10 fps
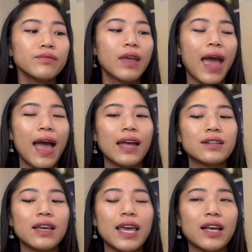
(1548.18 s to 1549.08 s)

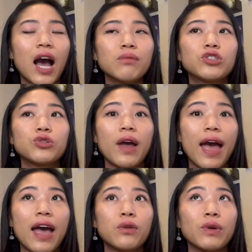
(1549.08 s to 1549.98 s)
And it comes to a
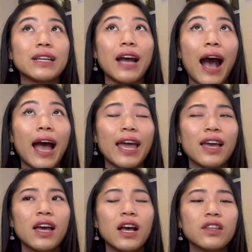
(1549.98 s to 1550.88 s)
head when
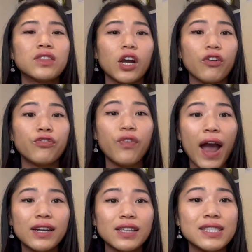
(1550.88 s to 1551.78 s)
Guy, they're
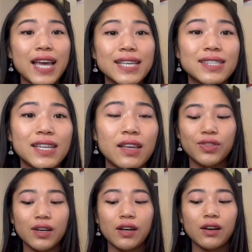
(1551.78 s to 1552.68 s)
finally testing
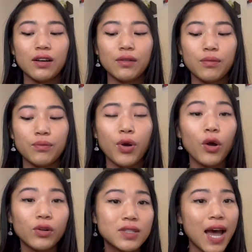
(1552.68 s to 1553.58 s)
the
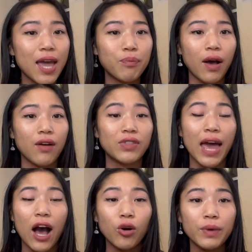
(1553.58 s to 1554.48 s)
prototype of the
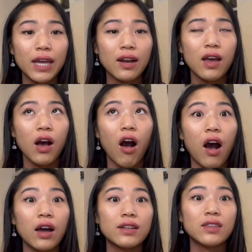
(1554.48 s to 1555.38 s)
helmet
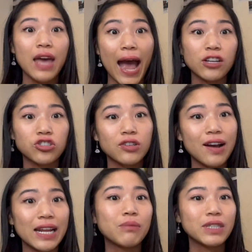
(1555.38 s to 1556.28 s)
on the
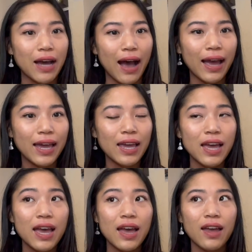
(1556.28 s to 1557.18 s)
astronaut named Guy.
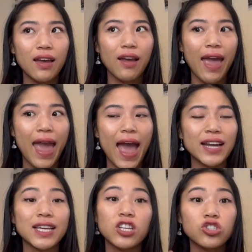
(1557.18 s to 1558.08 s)

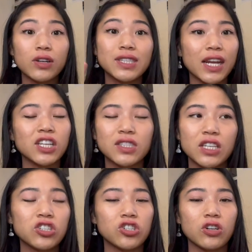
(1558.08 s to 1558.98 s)
And he starts getting
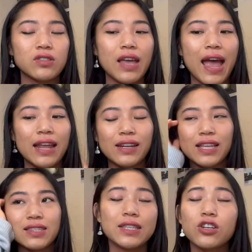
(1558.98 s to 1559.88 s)
seizures. And
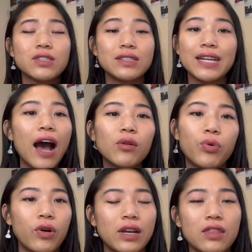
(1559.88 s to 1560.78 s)
it's there's a down
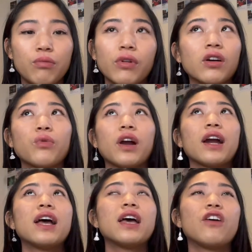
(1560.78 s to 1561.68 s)
point in the book where
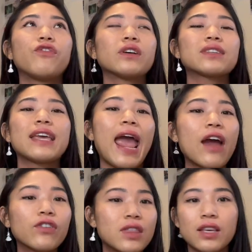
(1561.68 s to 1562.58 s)
it feels like
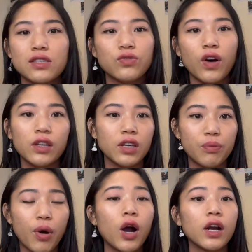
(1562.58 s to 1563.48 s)
everything is falling
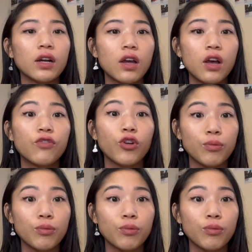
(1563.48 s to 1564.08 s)
apart for